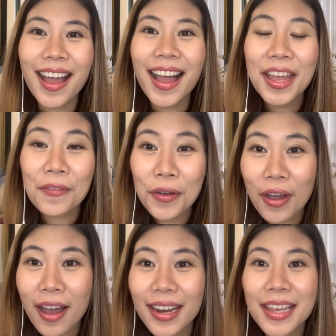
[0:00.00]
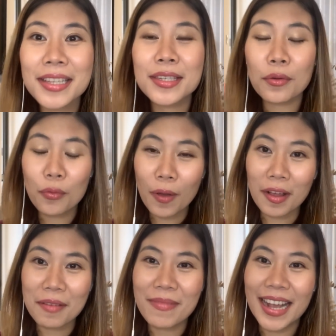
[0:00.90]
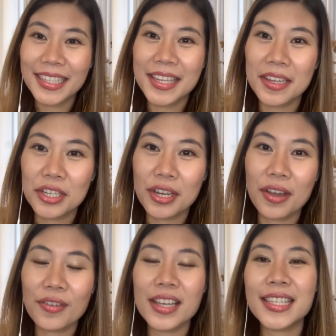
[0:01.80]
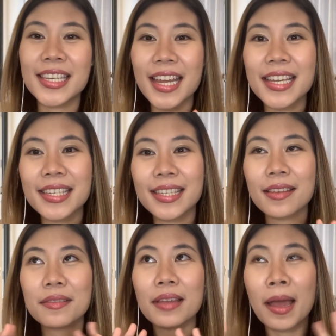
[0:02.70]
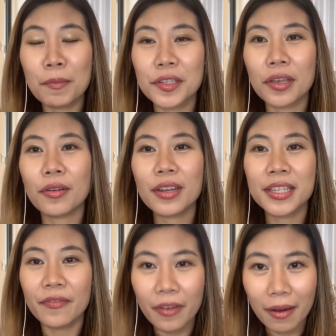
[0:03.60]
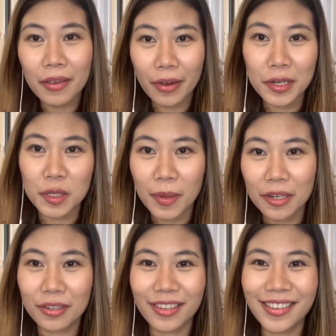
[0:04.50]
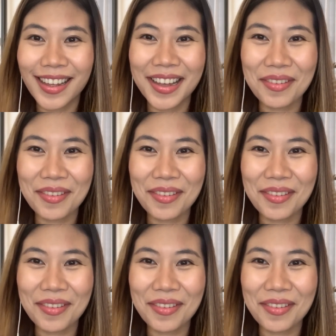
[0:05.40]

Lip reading: IFO audience, welcome back to the show. Today's episode is very, very special.